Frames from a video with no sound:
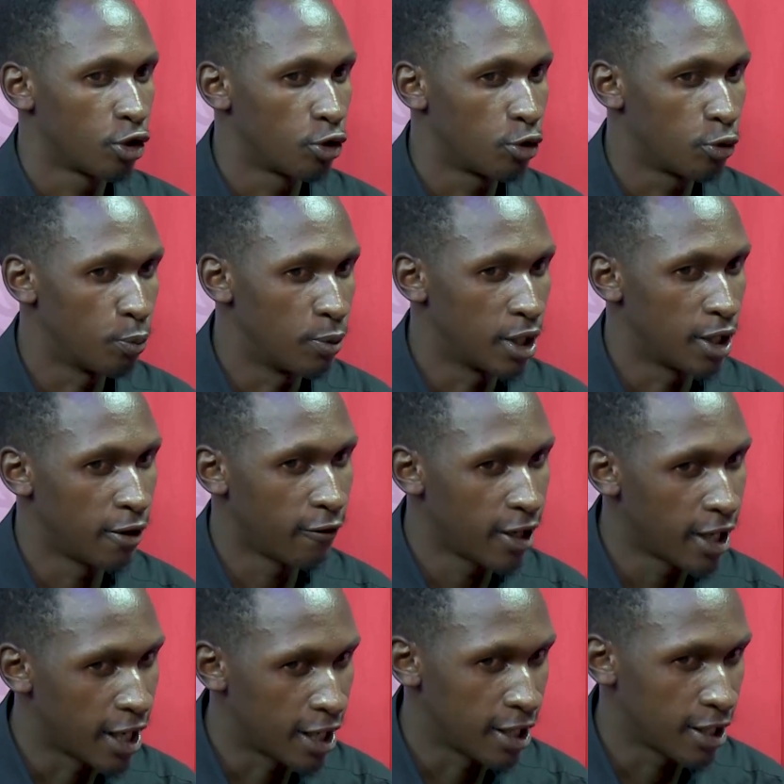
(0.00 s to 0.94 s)
to be
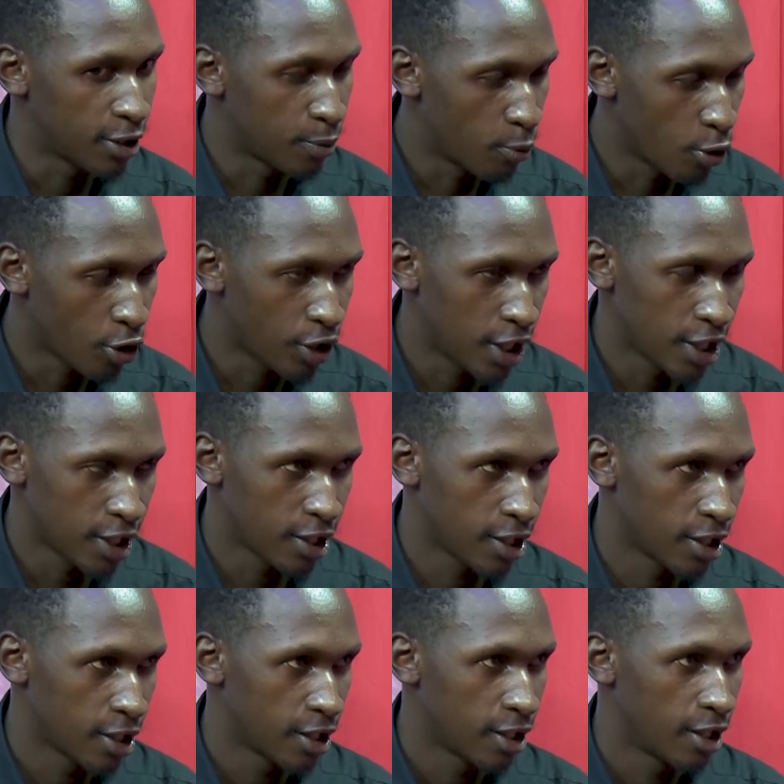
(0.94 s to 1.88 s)
given a small
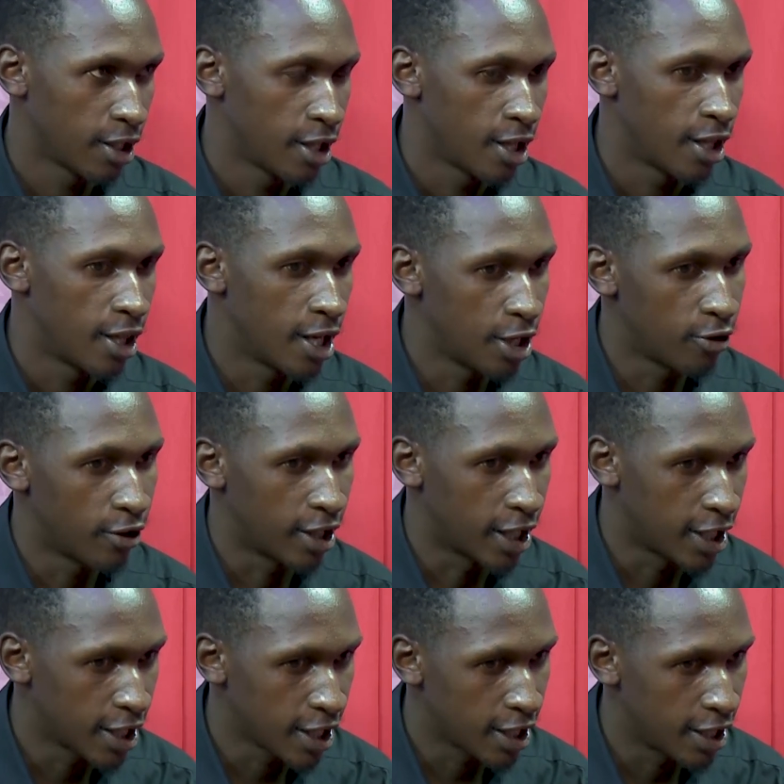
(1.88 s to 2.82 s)
test, then you
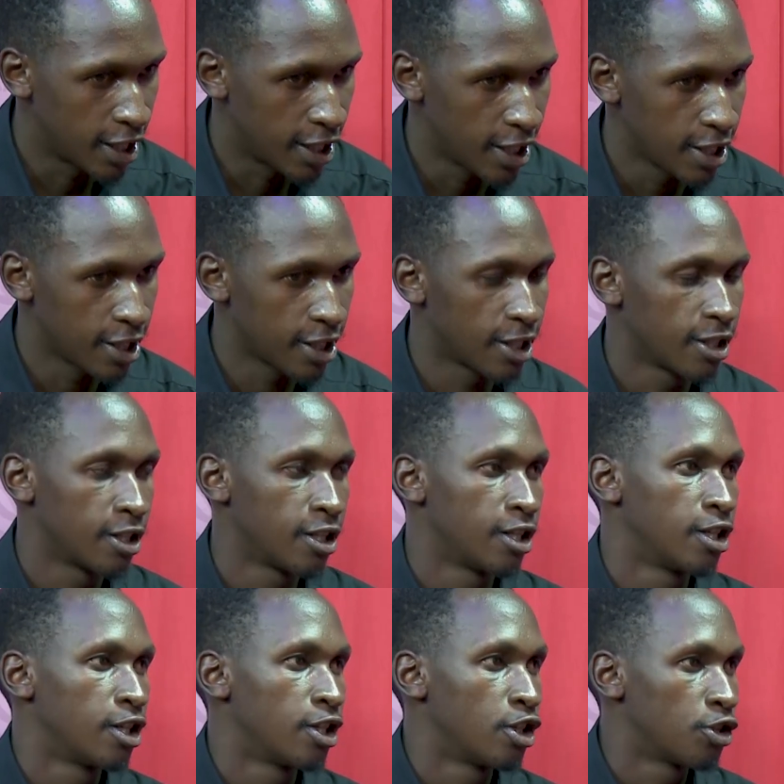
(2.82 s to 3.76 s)
undertake the test.
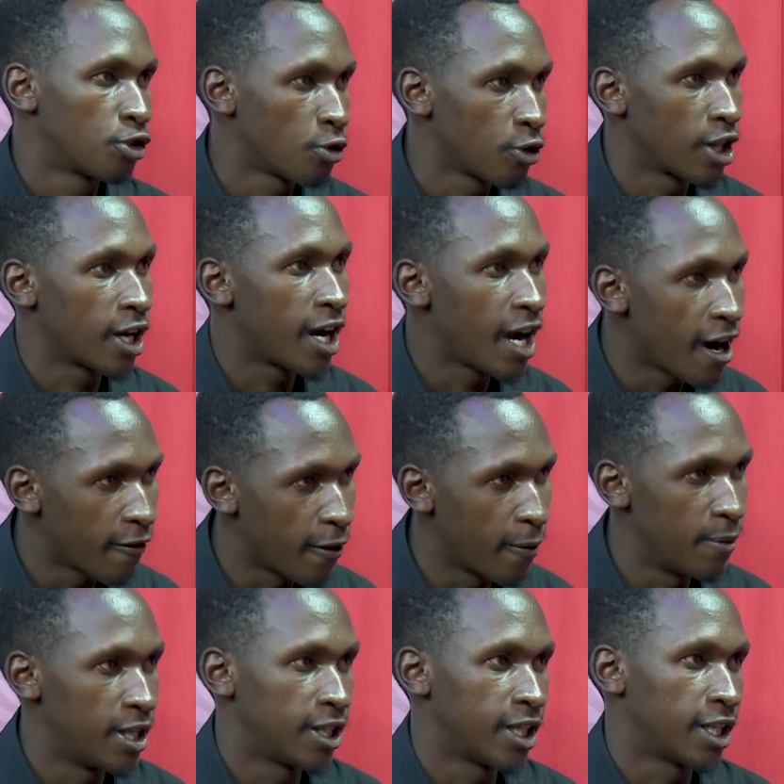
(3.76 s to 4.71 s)
So the
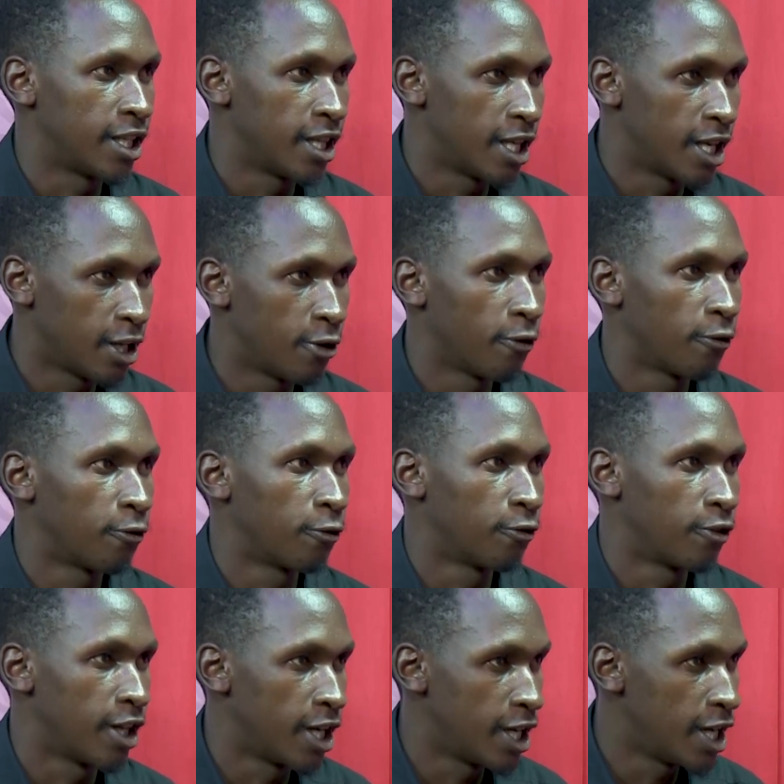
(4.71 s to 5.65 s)
government at the end of
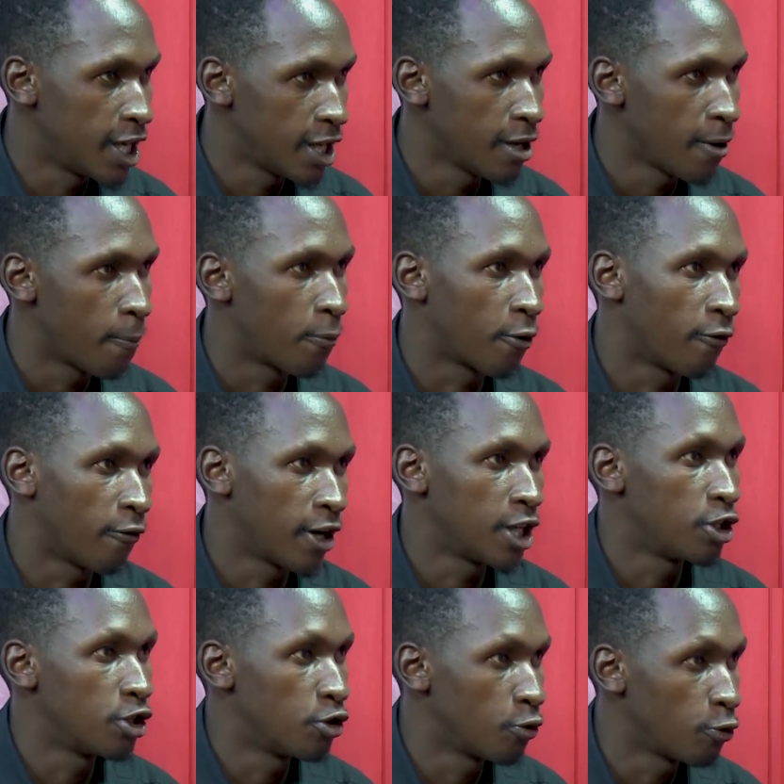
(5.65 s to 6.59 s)
the day
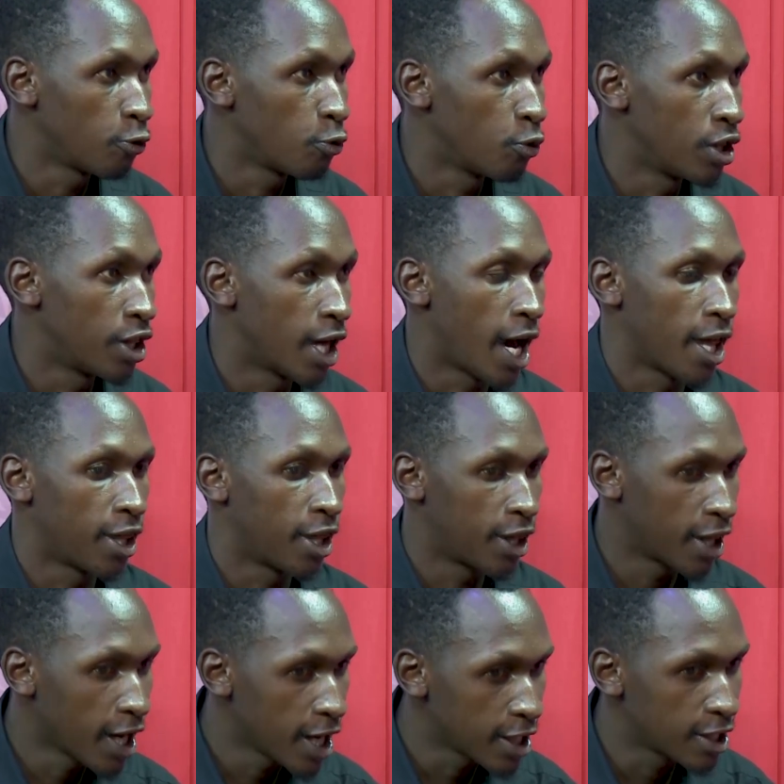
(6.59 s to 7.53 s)
provide you with
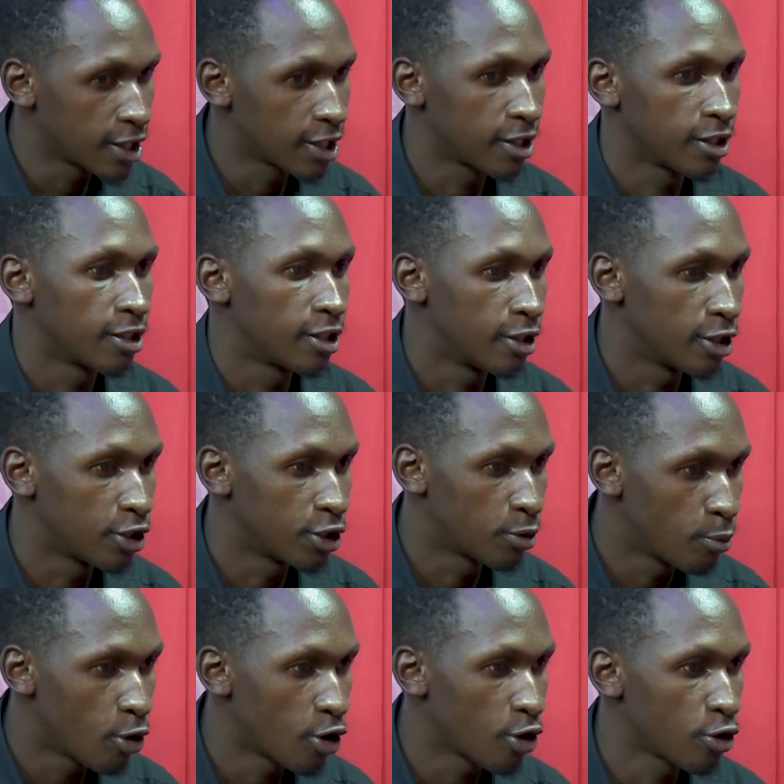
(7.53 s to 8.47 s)
that
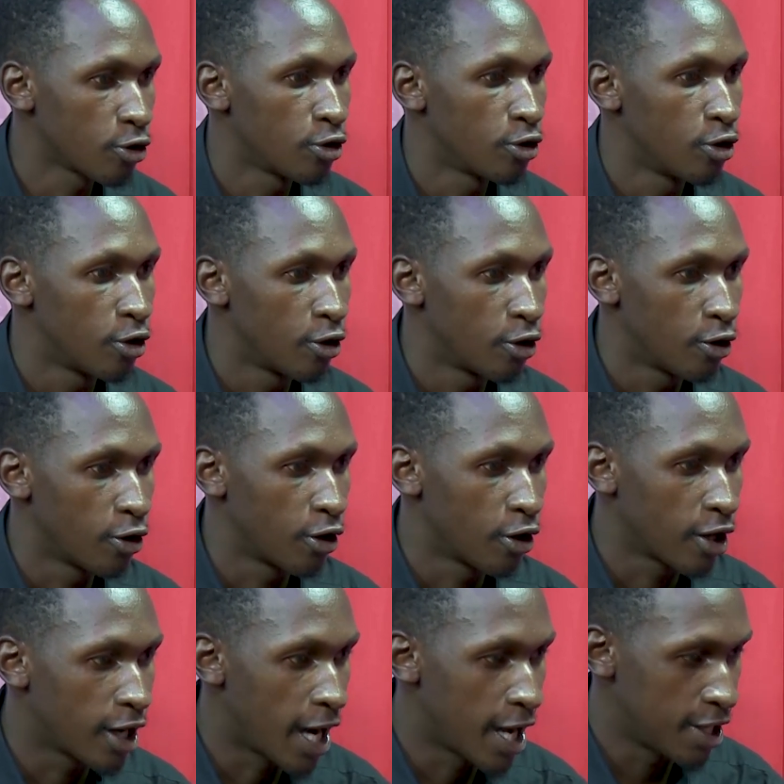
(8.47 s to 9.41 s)
small
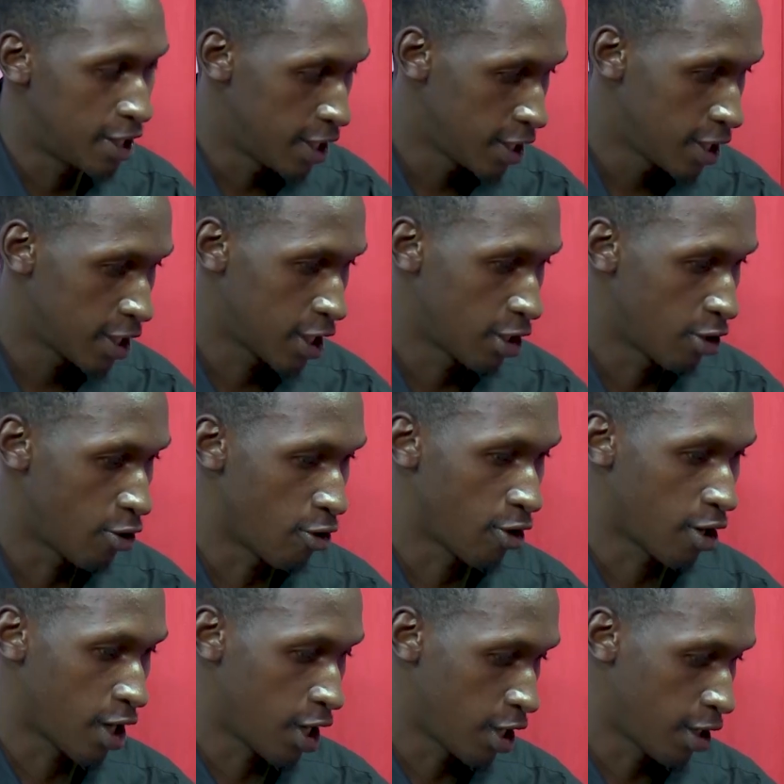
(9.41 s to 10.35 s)
gadget or
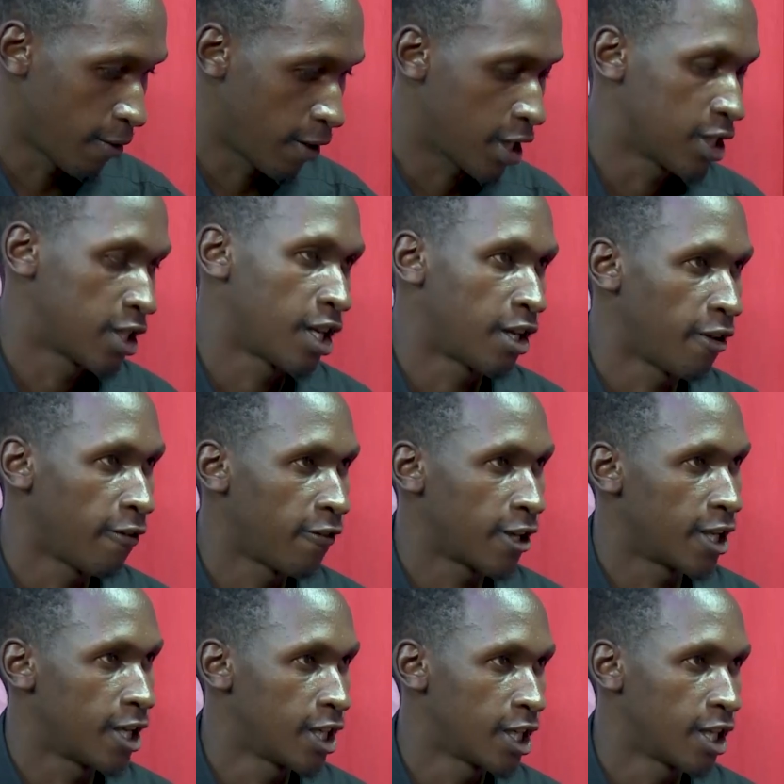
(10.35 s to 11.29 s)

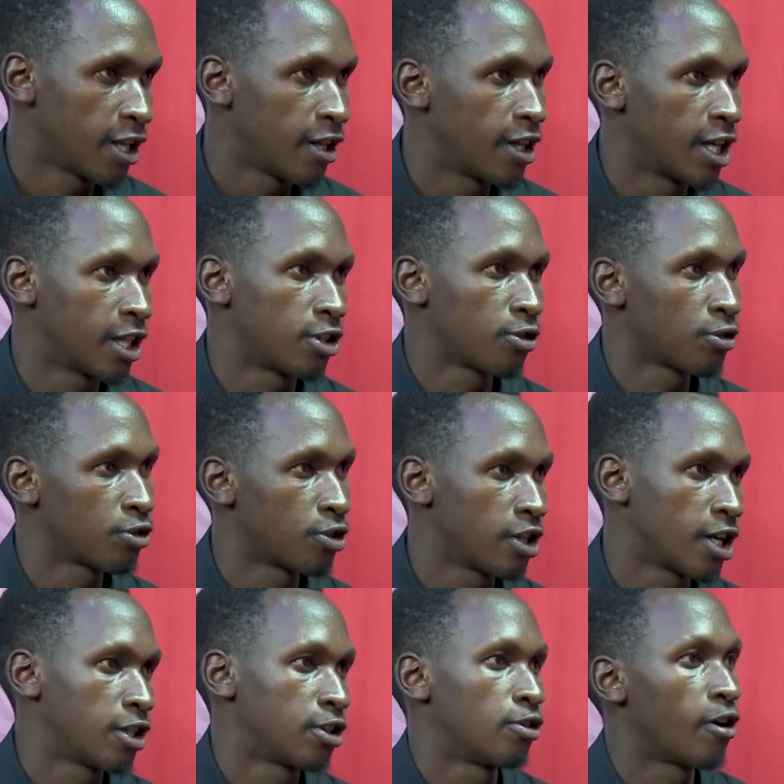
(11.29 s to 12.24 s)
certificate that shows
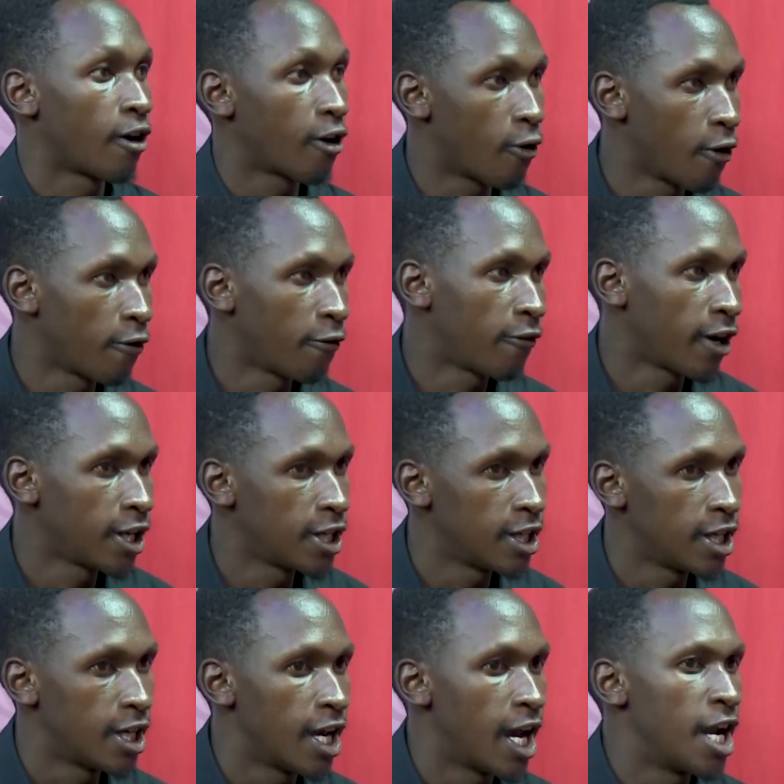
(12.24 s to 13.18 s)
that you are qualified
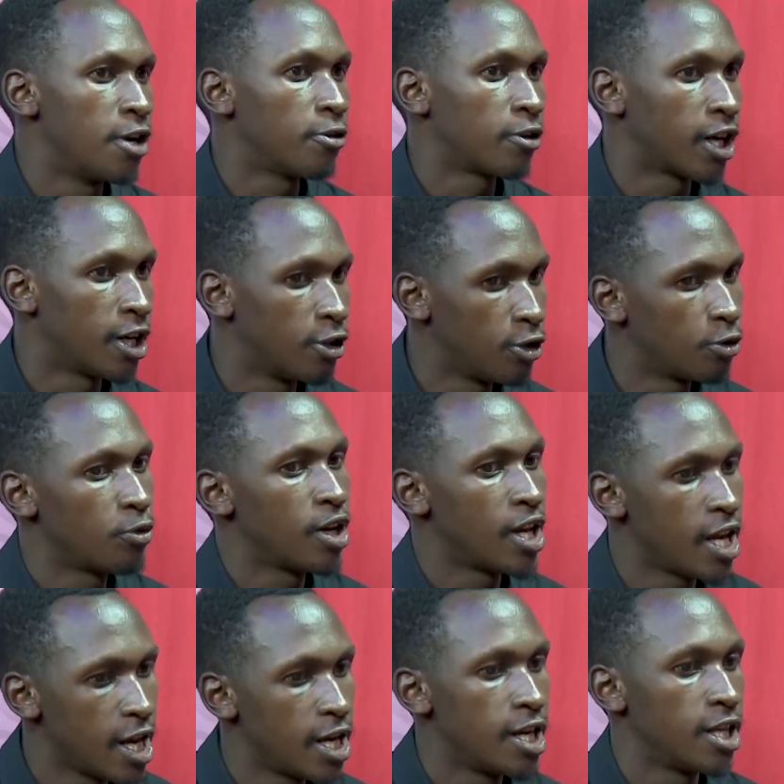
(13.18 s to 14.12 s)
and you can do
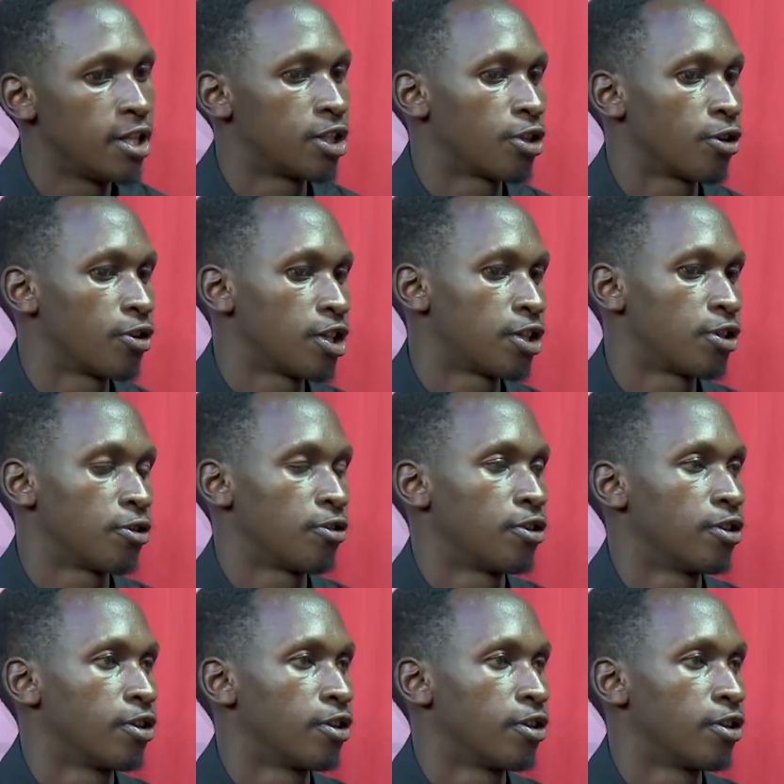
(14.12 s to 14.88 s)
any installation.